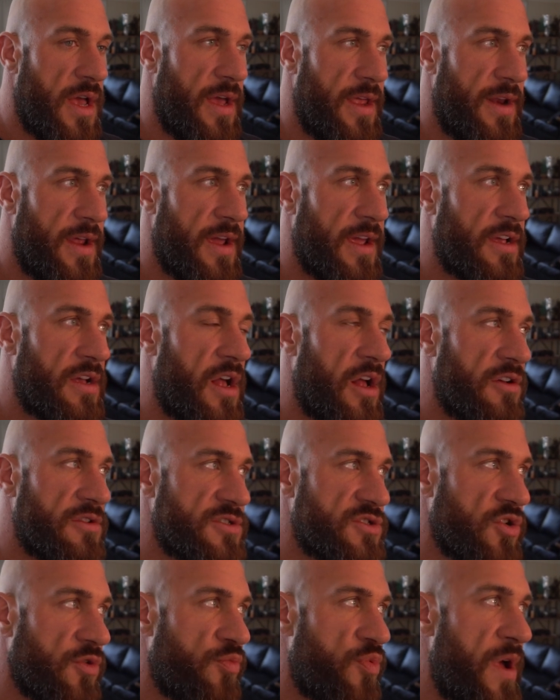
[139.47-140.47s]
and I
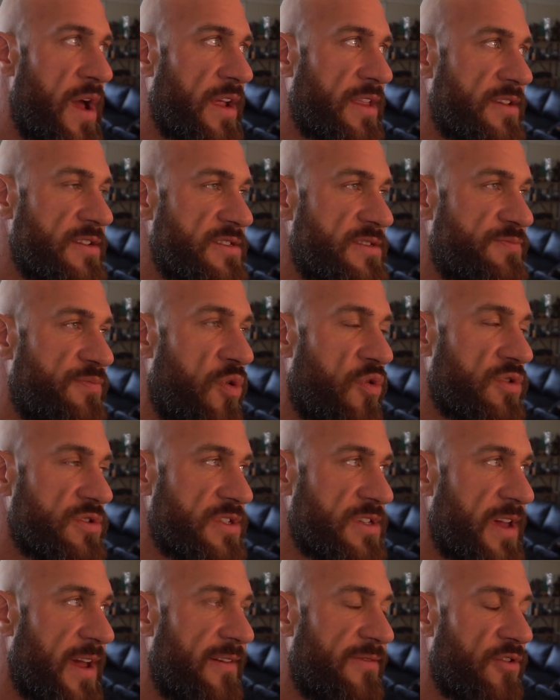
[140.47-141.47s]
also practice
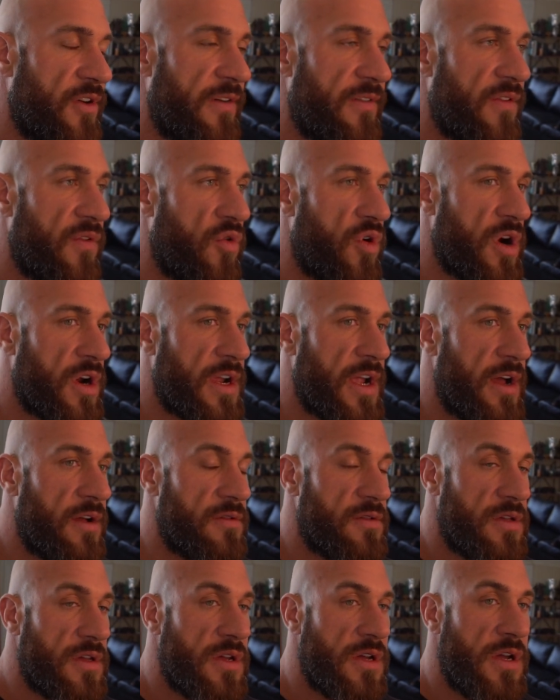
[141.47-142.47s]
posing after every
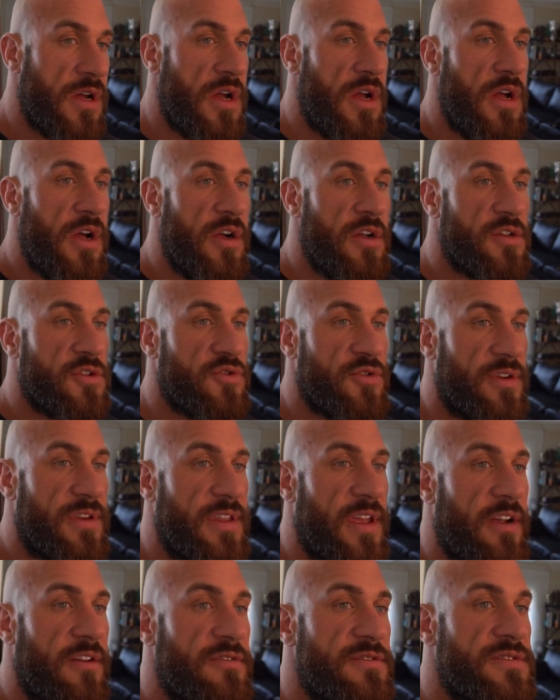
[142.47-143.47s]
workout, so
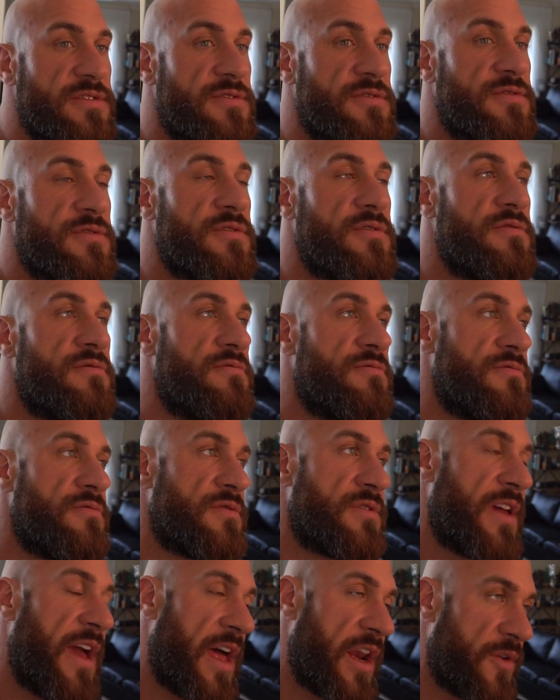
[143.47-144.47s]
there's
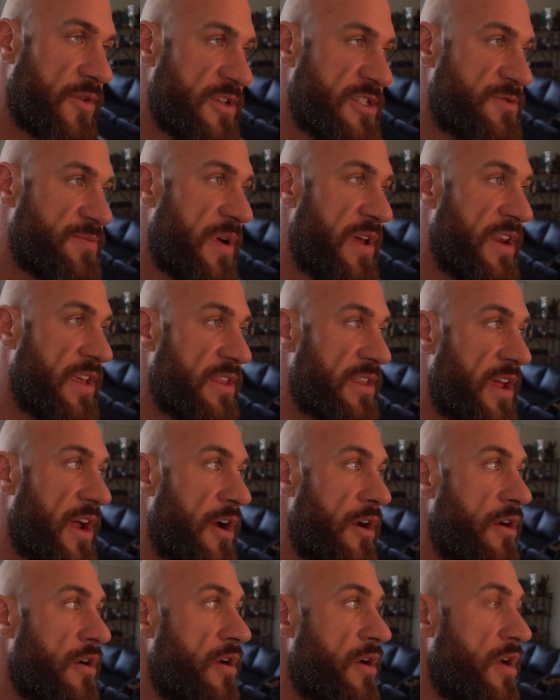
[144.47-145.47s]
calorie spending
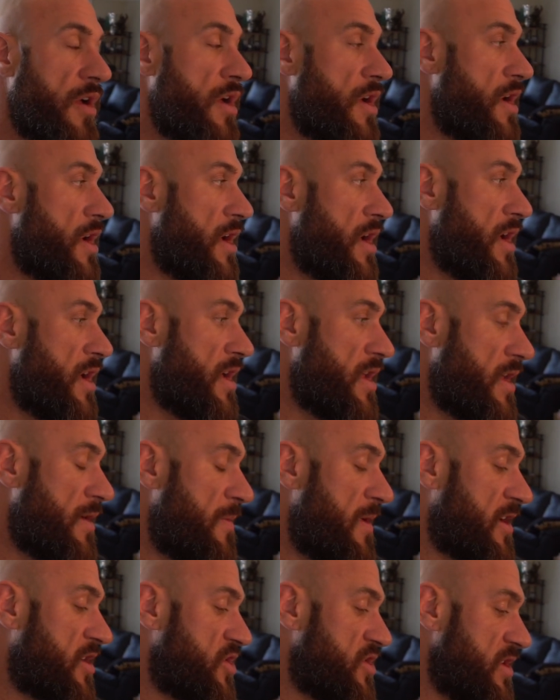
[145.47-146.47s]
there. And
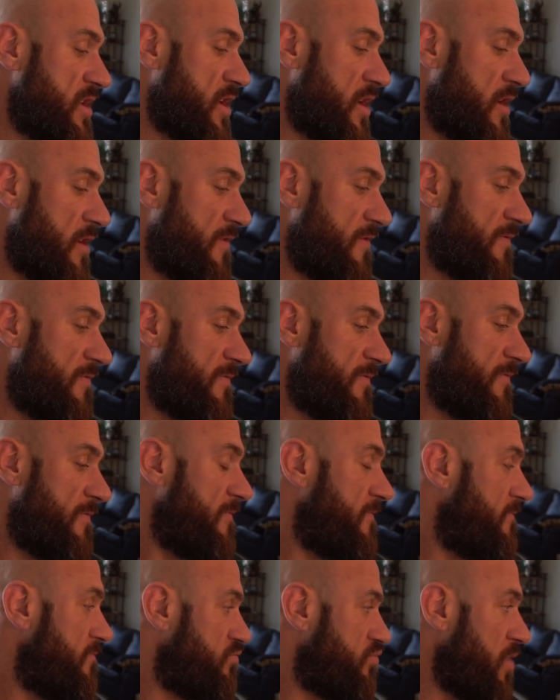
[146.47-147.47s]
I'm actually gonna
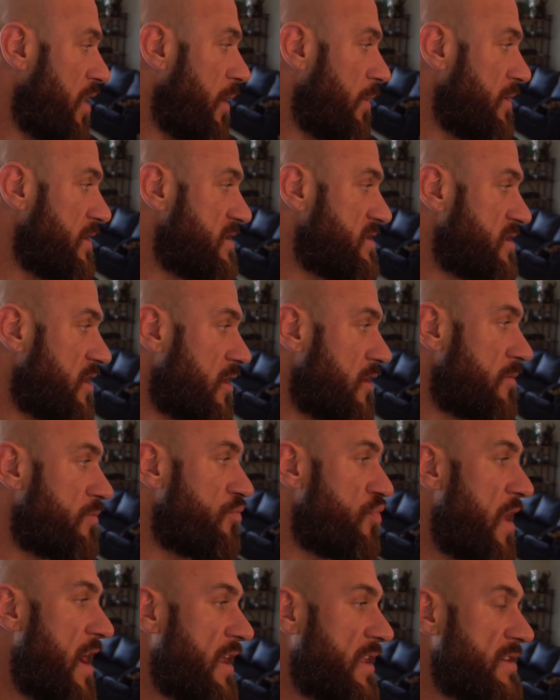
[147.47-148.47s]
probably start
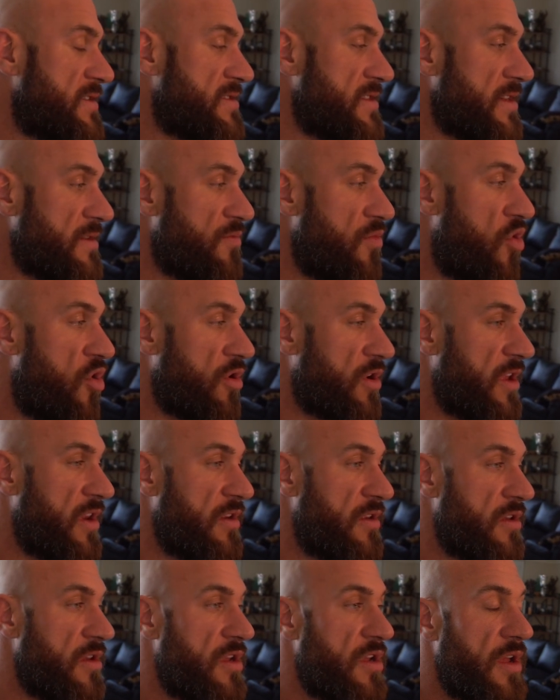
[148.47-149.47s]
practicing more
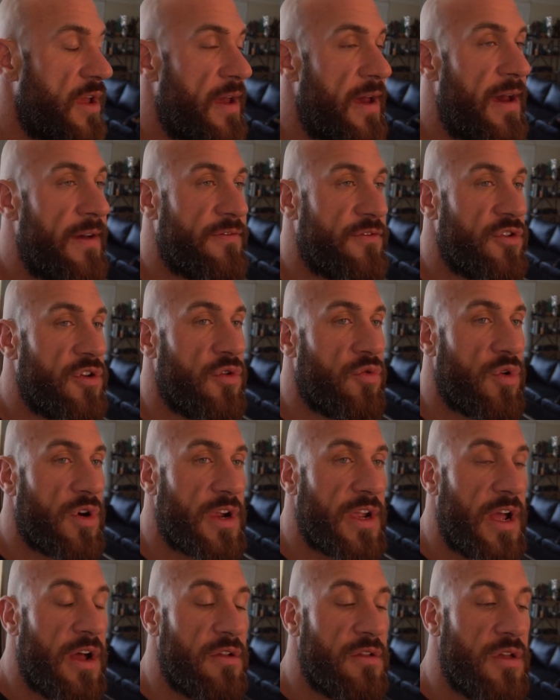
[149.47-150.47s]
than after the
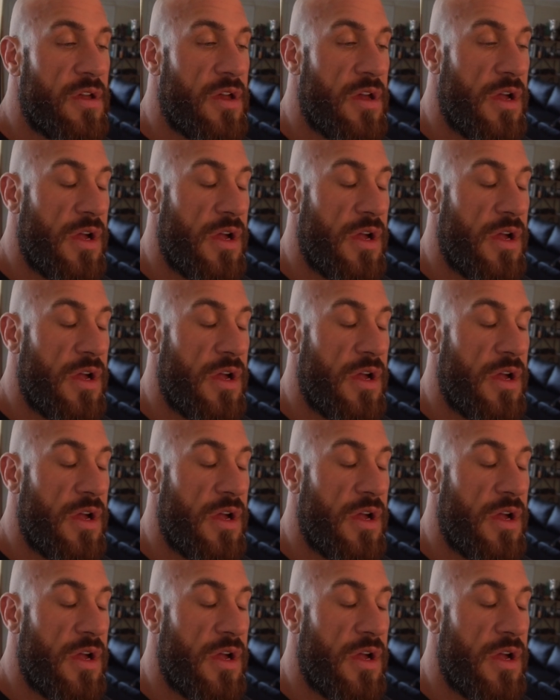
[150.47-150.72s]
workout,